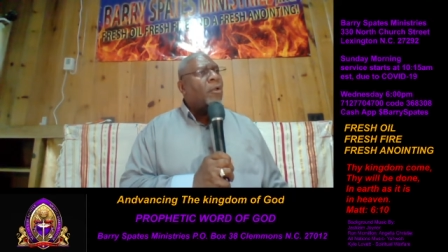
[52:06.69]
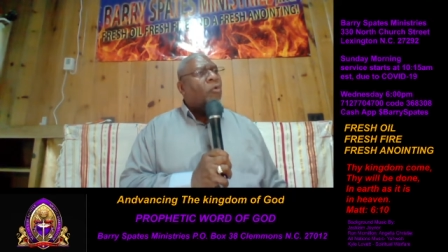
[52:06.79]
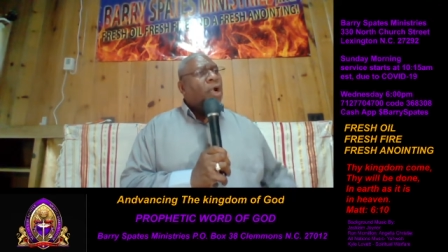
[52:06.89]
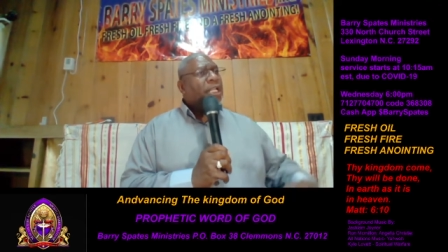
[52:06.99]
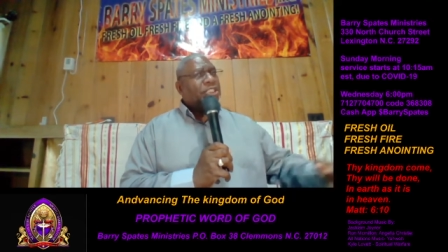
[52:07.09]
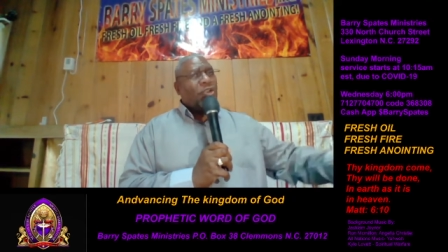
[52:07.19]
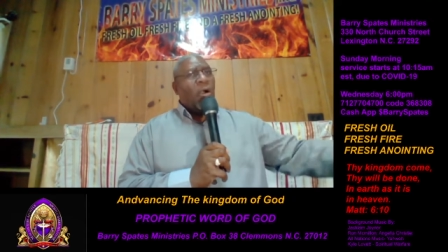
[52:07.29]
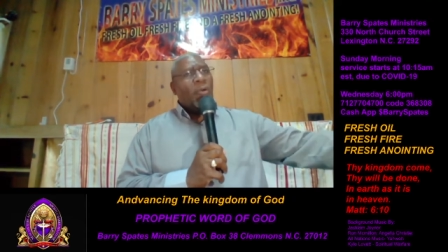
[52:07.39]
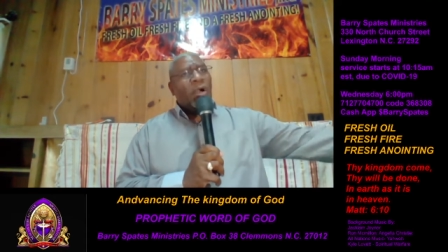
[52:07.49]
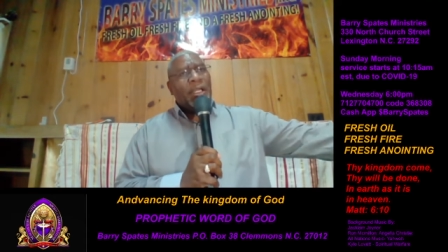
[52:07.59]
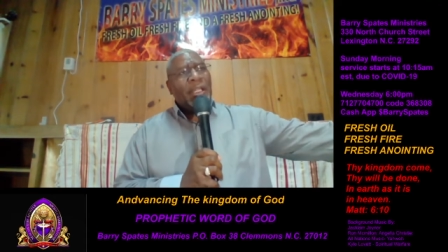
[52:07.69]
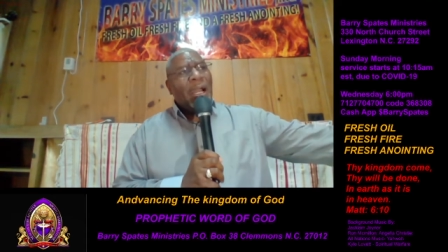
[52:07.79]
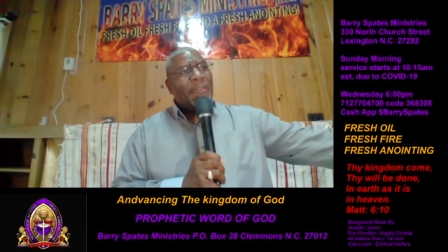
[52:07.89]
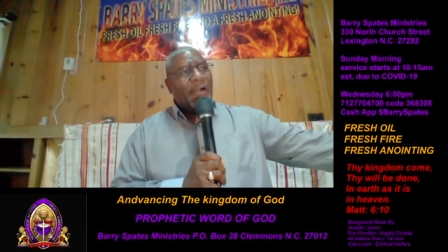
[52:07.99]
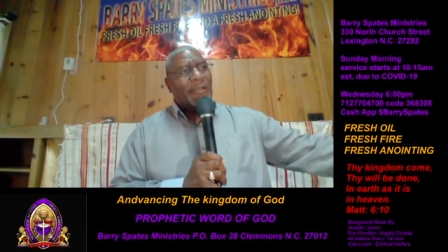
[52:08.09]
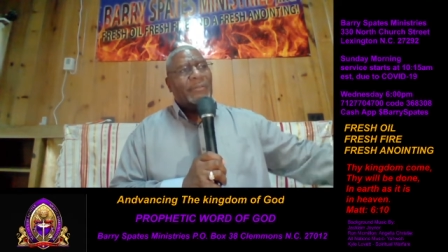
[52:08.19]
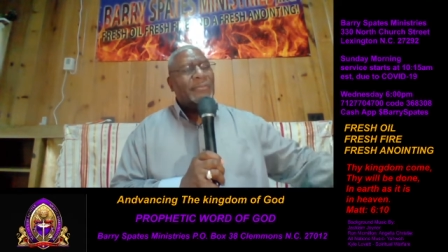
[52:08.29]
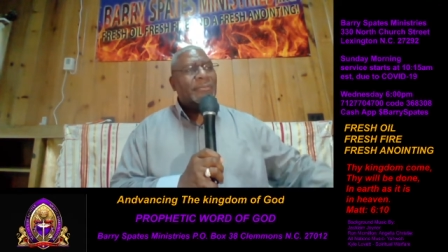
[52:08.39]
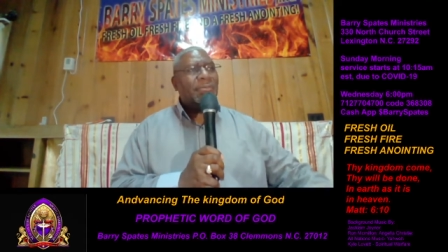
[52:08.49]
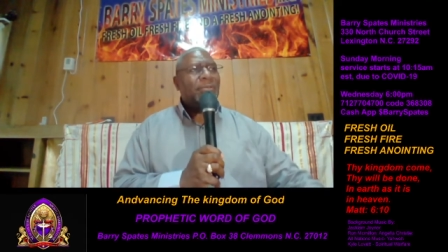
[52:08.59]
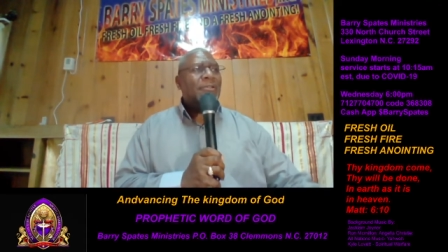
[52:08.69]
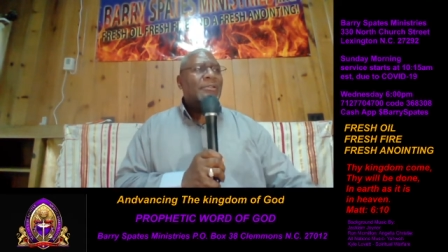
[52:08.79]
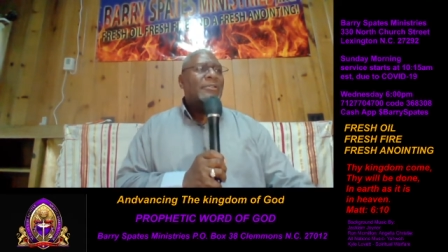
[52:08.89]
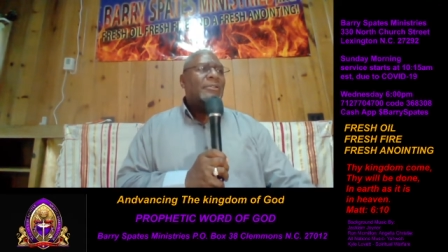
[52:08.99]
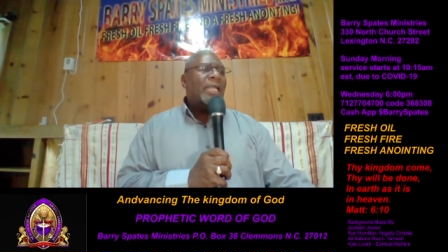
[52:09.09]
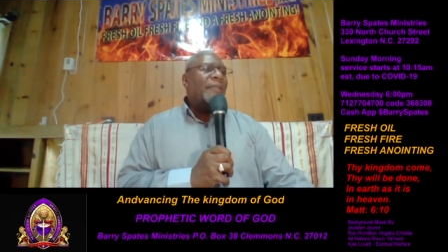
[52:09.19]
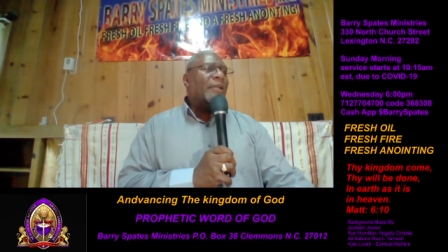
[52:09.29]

We're destroying one another in